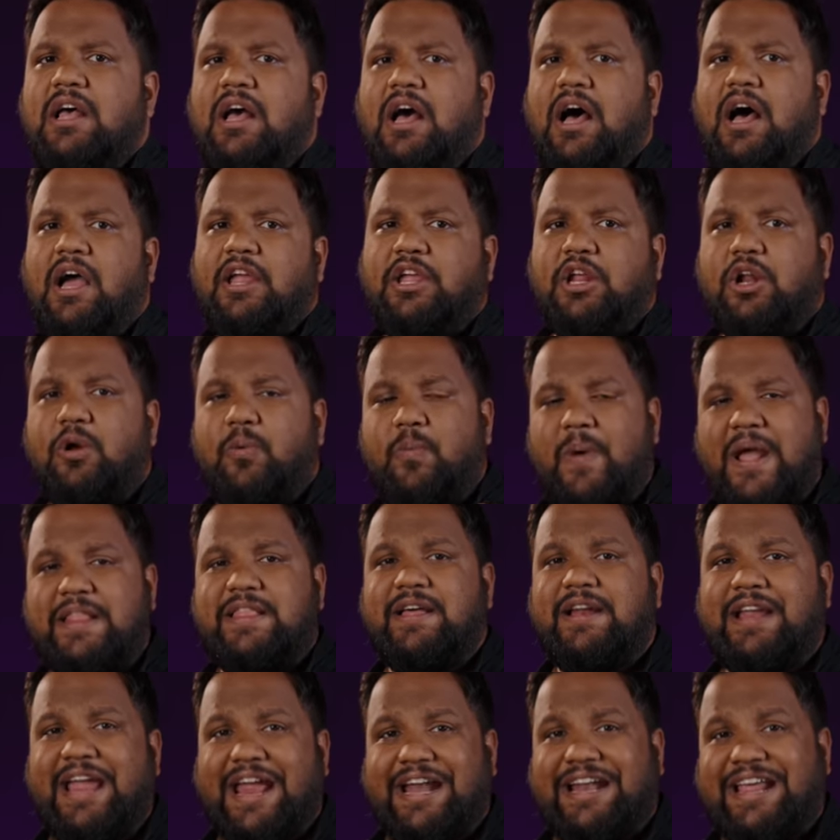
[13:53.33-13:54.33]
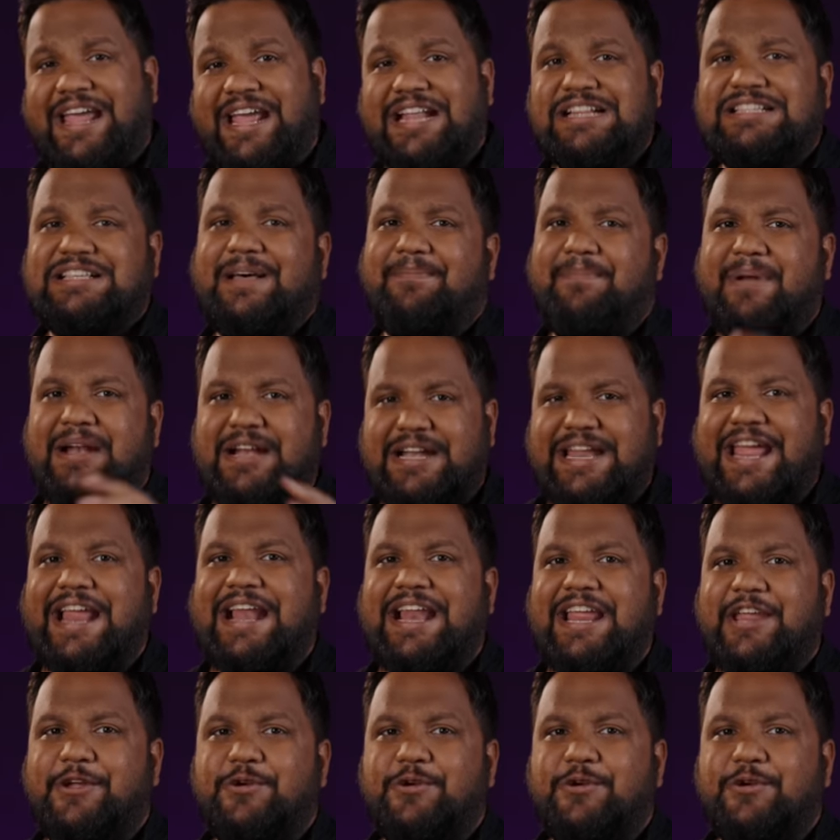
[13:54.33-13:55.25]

uh, you know, whether it heats up in daily